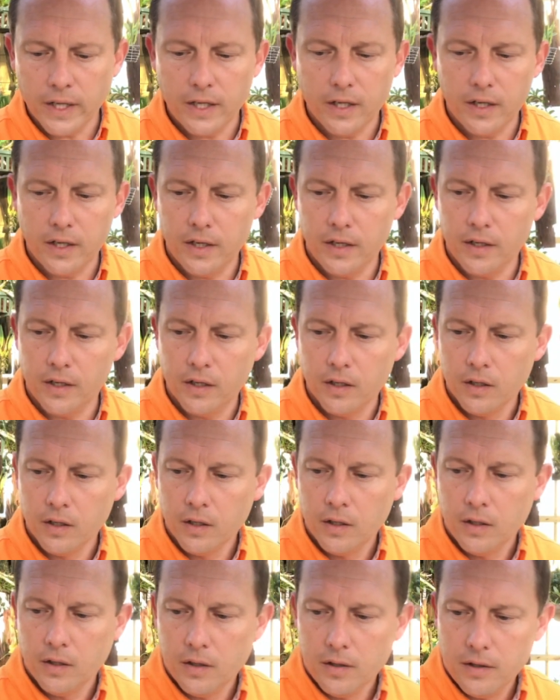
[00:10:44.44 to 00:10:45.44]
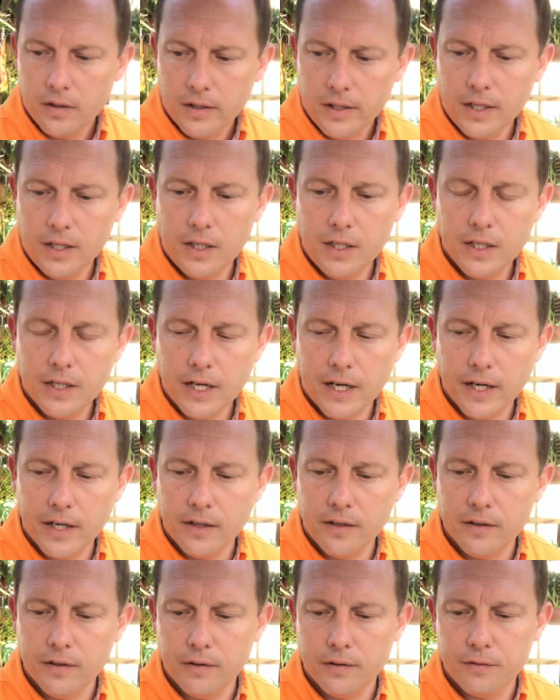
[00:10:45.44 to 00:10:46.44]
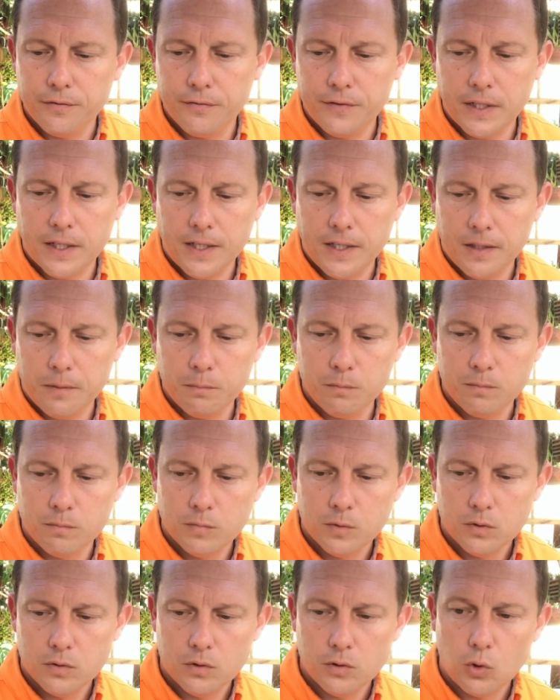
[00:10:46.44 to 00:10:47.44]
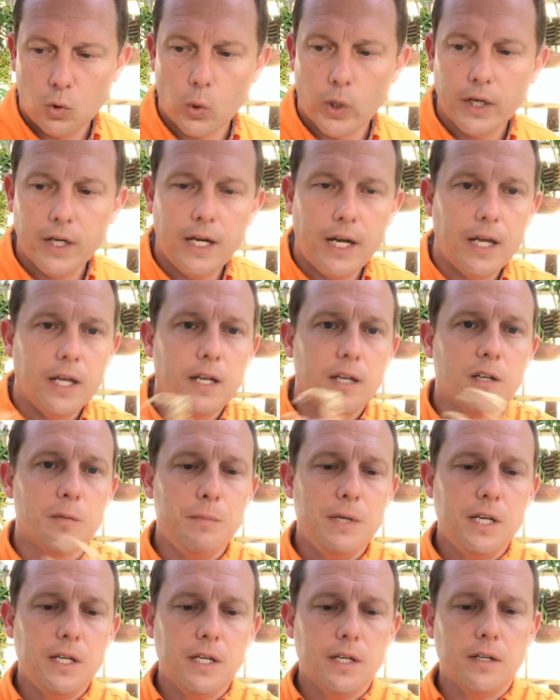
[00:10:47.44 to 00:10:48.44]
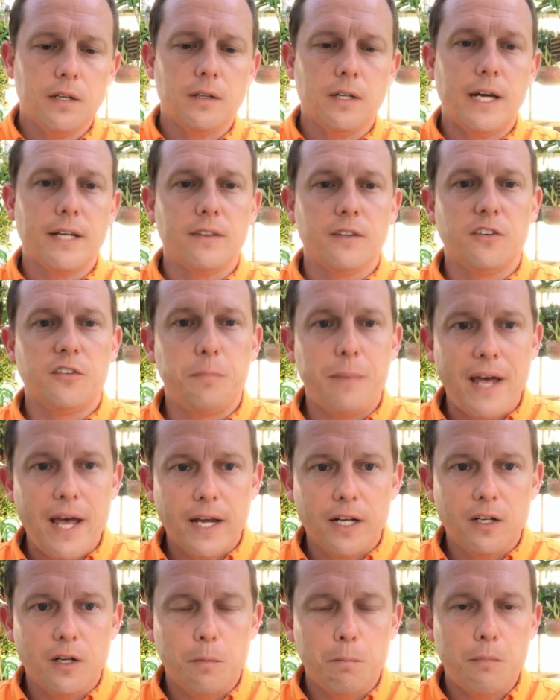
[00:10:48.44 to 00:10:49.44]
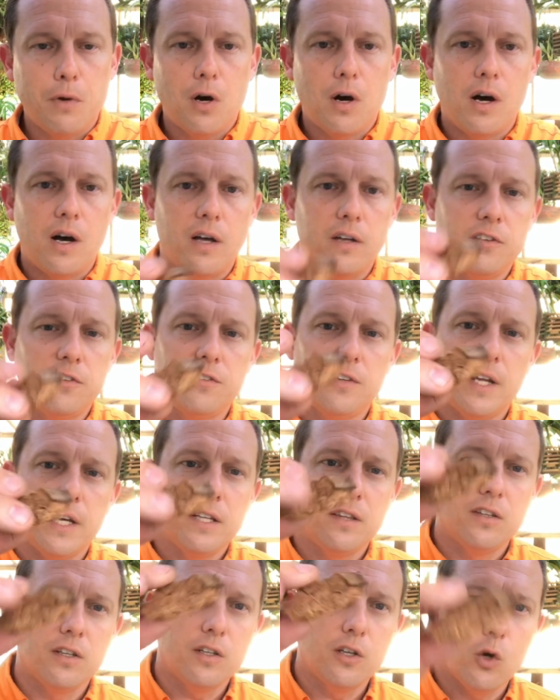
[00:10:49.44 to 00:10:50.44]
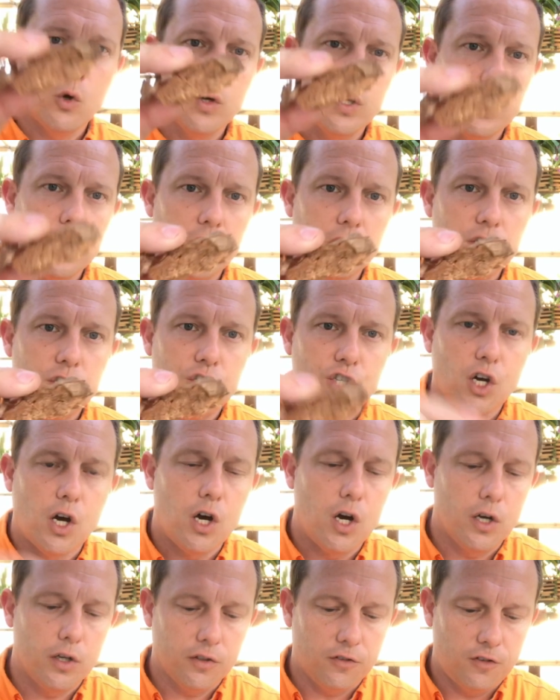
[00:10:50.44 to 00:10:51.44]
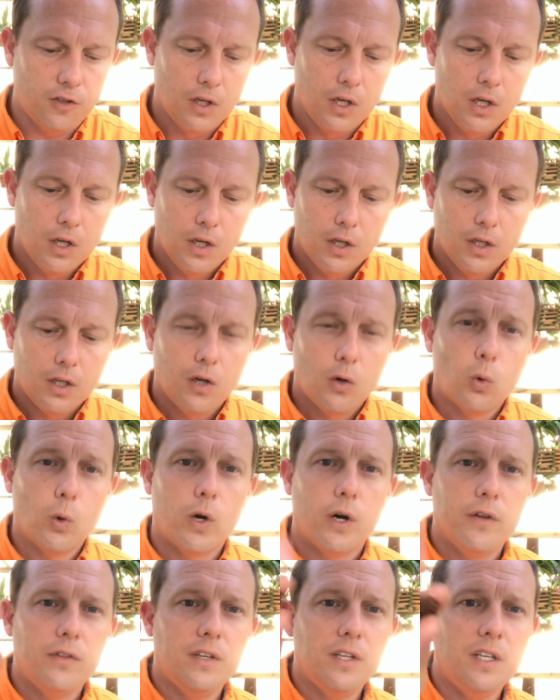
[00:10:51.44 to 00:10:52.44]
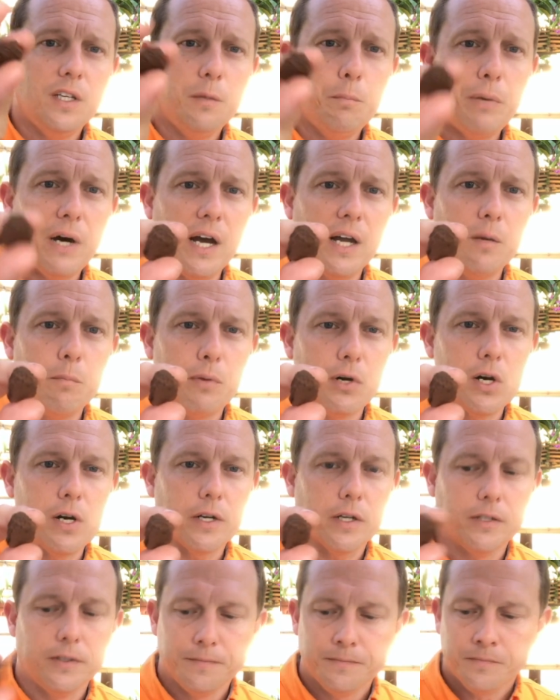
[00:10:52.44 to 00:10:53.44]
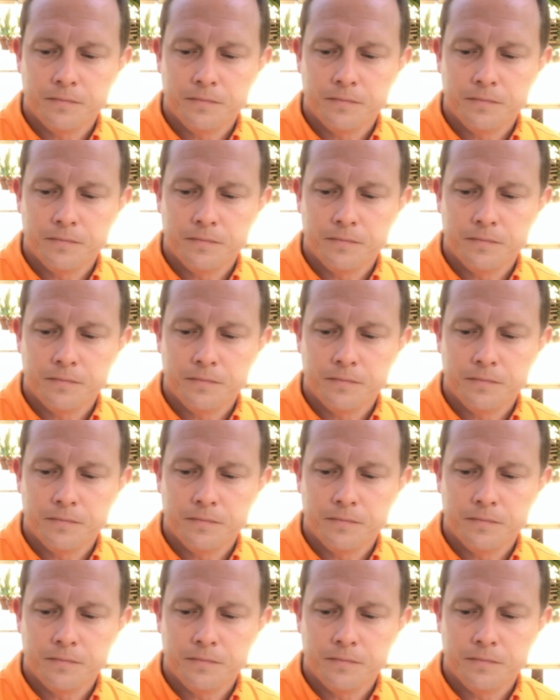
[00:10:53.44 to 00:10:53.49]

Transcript: in any kind of organic media, like the sphagnum moss, like the coconut chunks, or the pine bark,